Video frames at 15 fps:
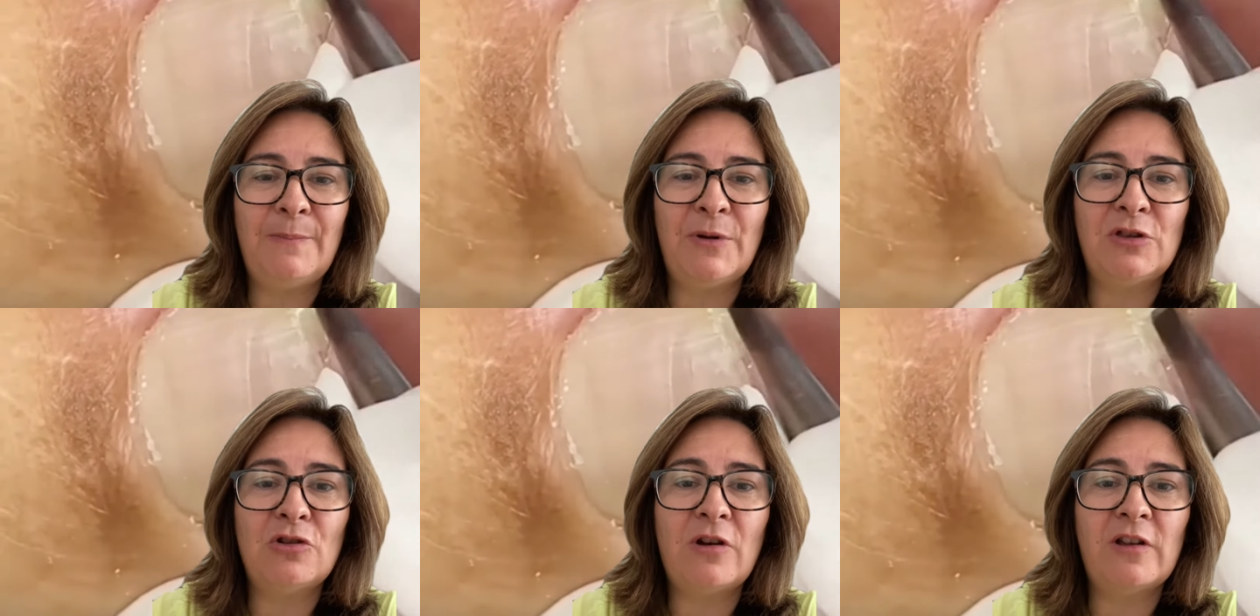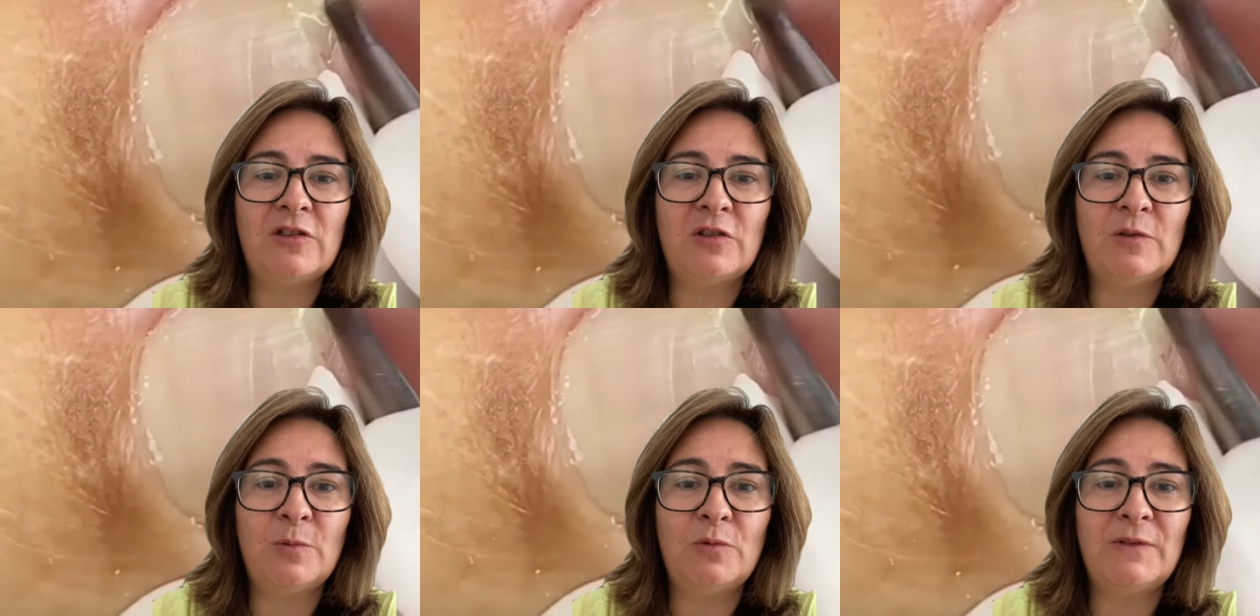the
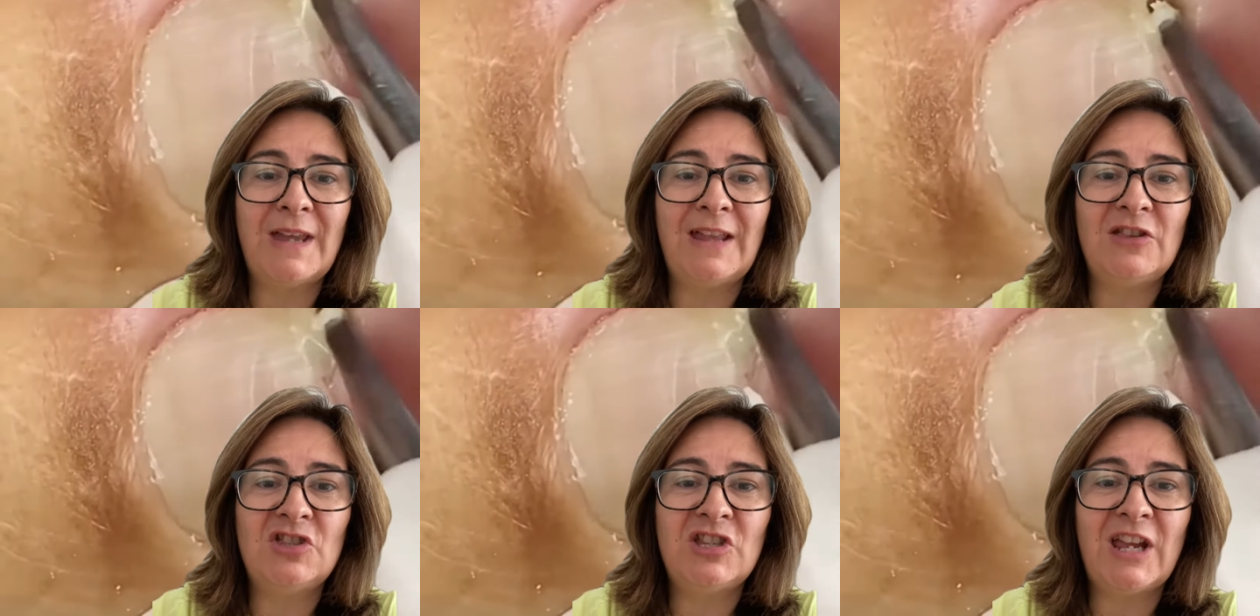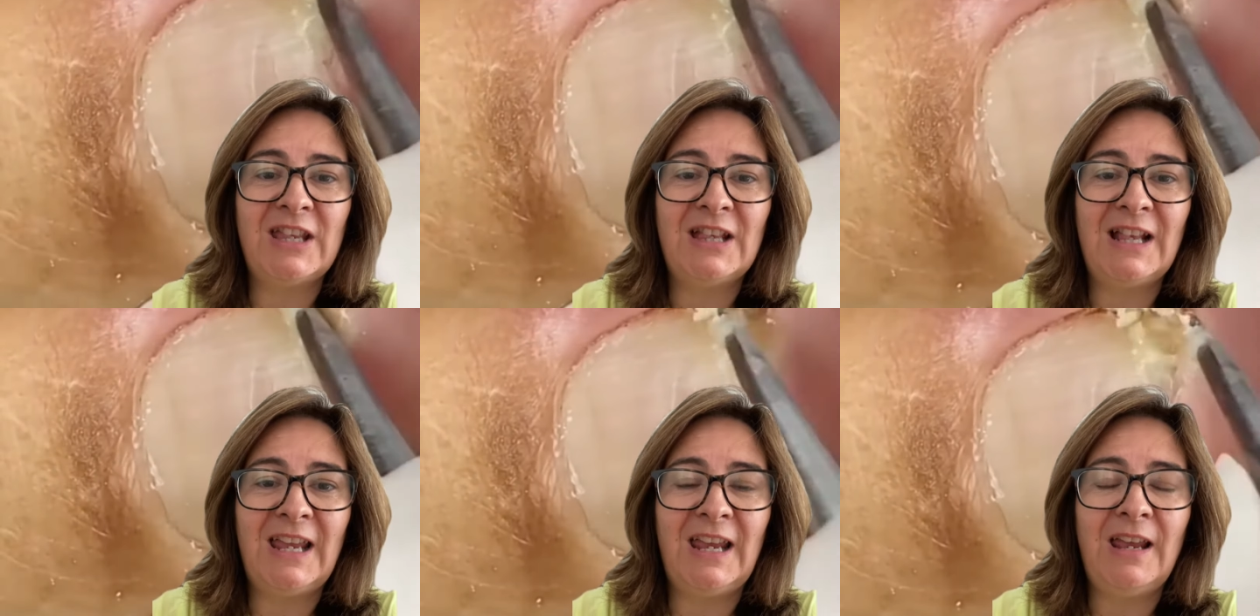podiatrist will then
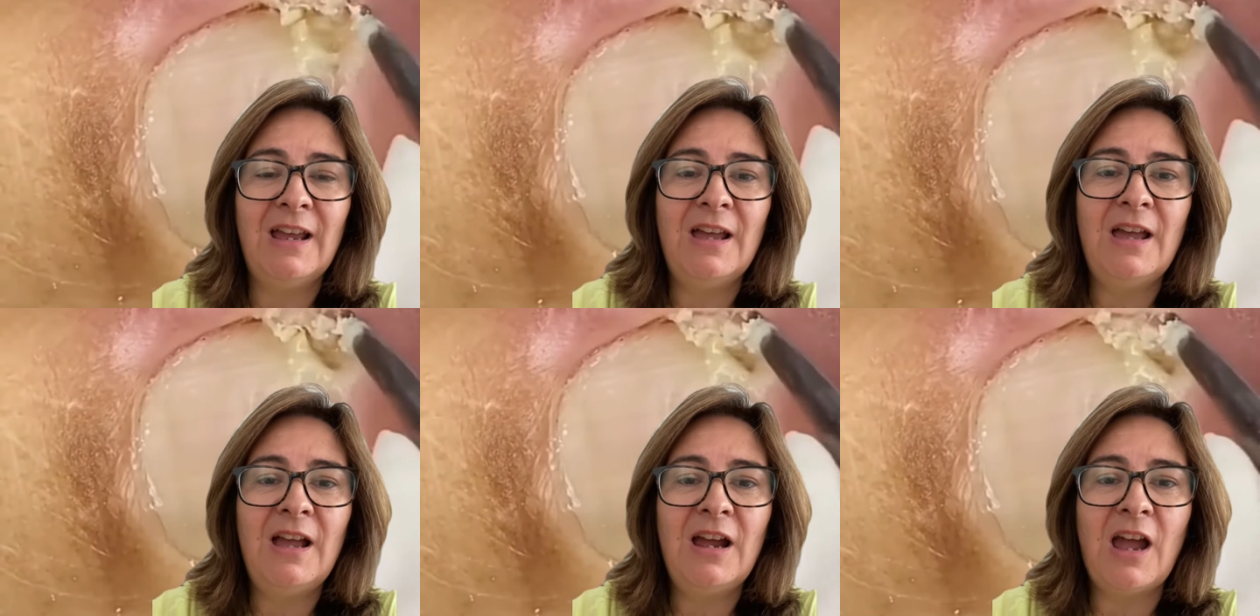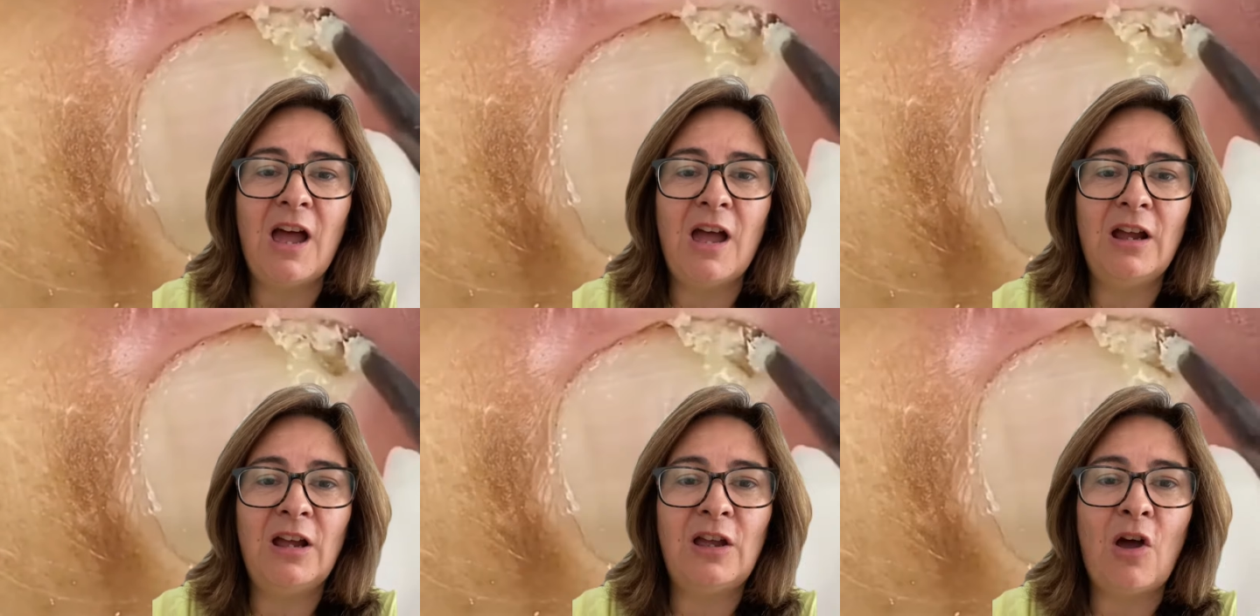gently
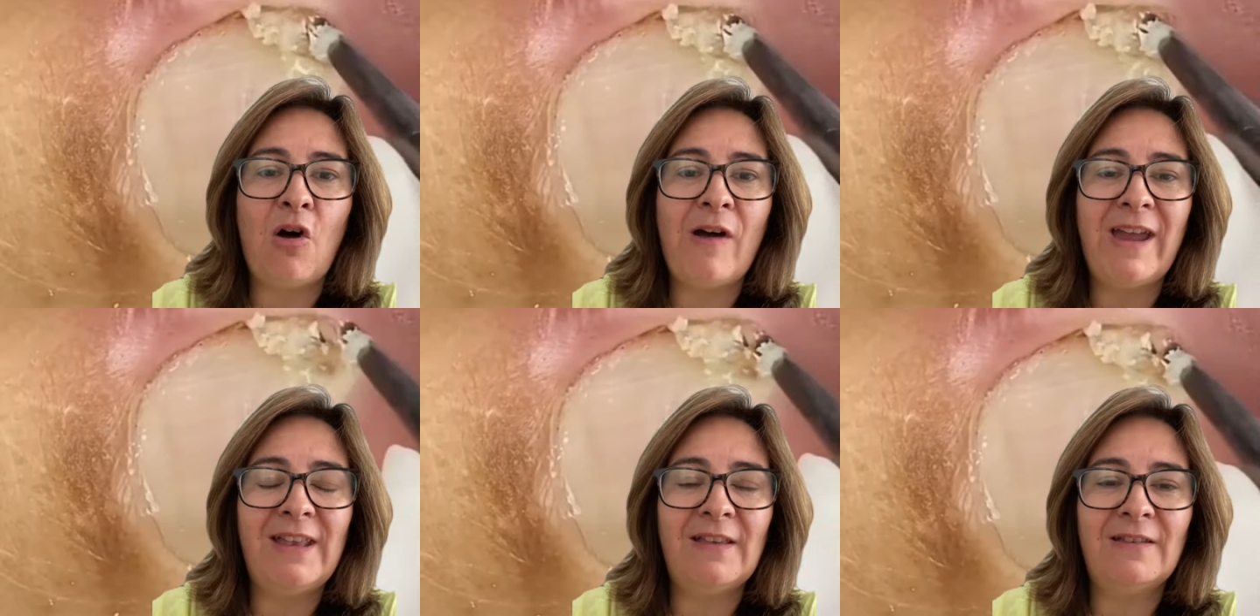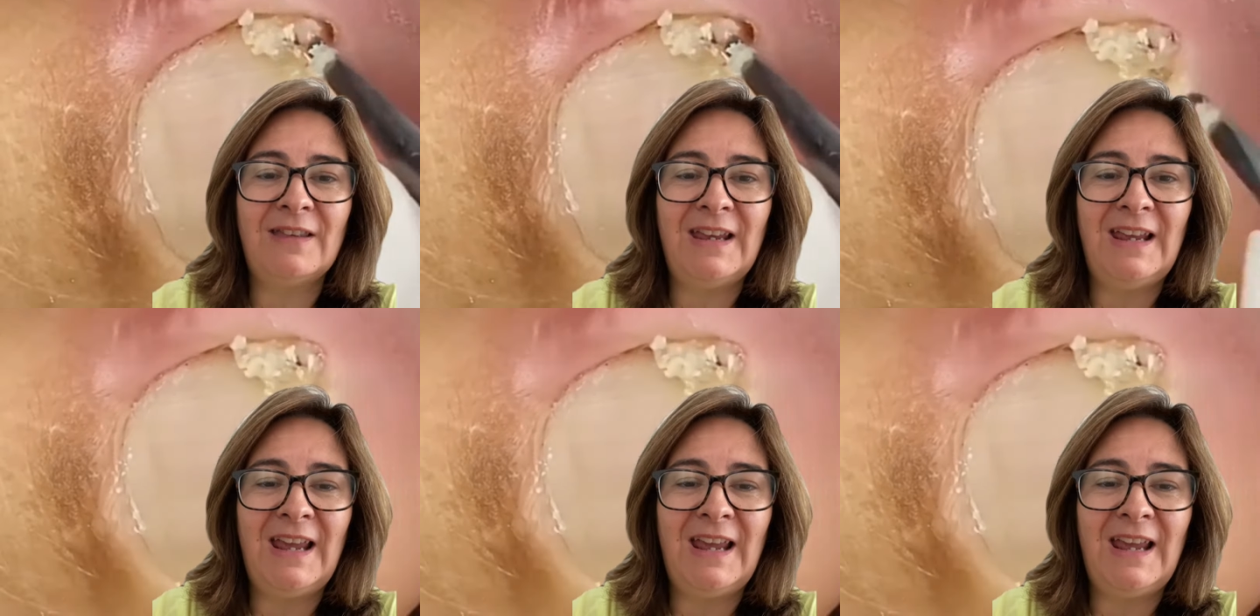uh, guide the